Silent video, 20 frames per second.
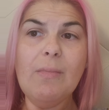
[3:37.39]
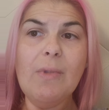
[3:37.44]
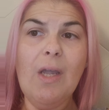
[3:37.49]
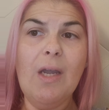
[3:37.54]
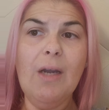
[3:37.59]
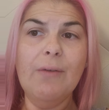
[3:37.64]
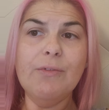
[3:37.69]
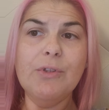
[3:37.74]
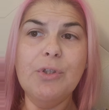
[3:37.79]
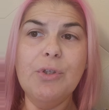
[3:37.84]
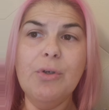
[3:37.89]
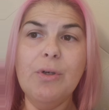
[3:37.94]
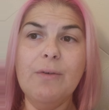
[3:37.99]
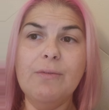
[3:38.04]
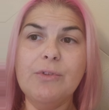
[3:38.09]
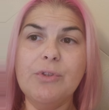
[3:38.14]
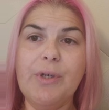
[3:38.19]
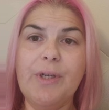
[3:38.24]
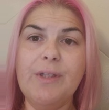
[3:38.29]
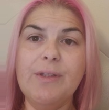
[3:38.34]
After you
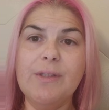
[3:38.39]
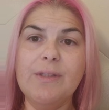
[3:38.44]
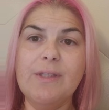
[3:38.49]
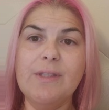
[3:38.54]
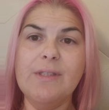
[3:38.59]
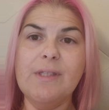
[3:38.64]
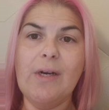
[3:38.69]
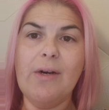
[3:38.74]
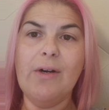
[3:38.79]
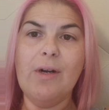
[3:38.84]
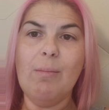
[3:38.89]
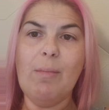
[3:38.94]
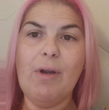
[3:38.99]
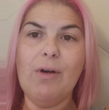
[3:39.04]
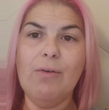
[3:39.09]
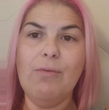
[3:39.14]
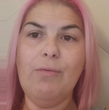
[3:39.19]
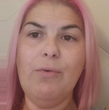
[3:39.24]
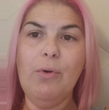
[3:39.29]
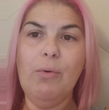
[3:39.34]
have drained the desired
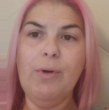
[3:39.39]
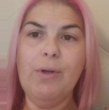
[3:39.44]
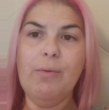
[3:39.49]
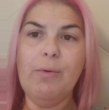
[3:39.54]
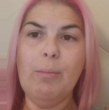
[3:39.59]
amount of fluid,